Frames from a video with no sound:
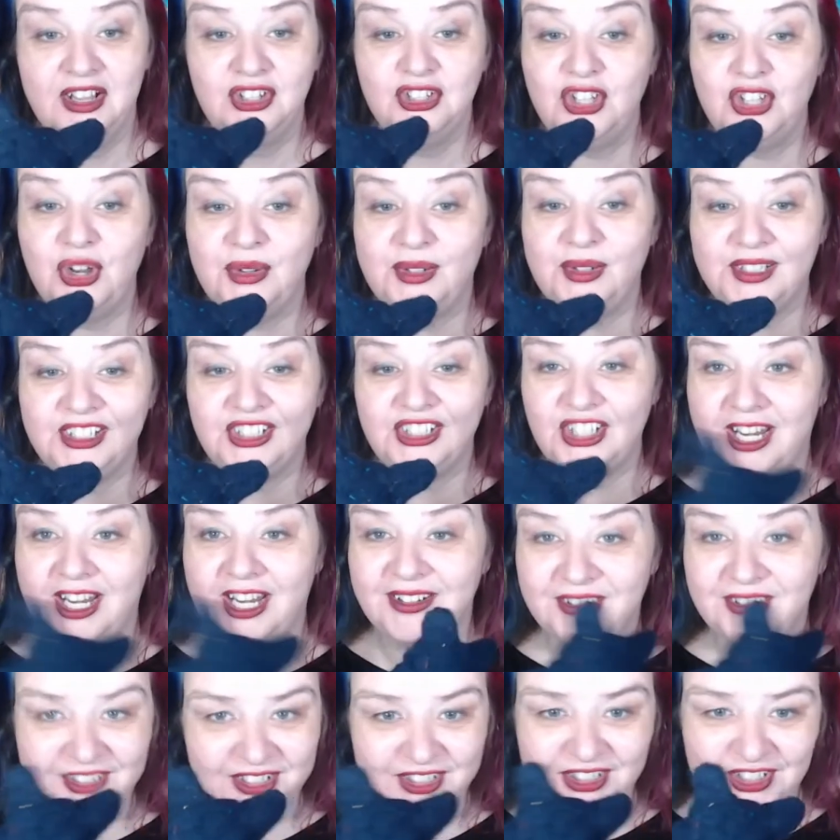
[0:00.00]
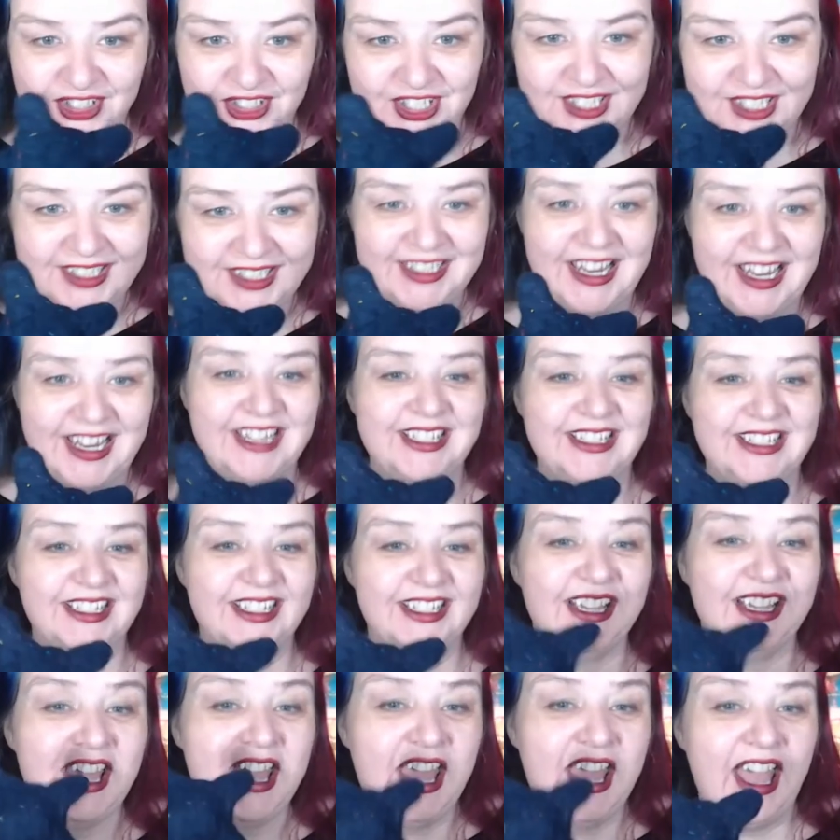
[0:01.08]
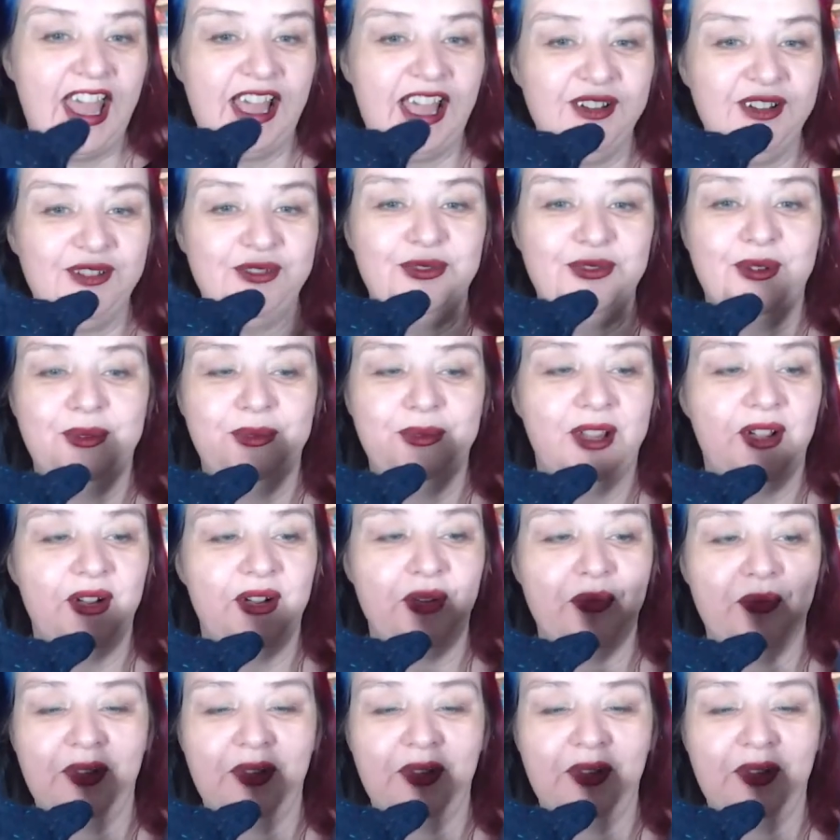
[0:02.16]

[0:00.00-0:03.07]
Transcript: totally generous. It's just a day's thing out of what we got.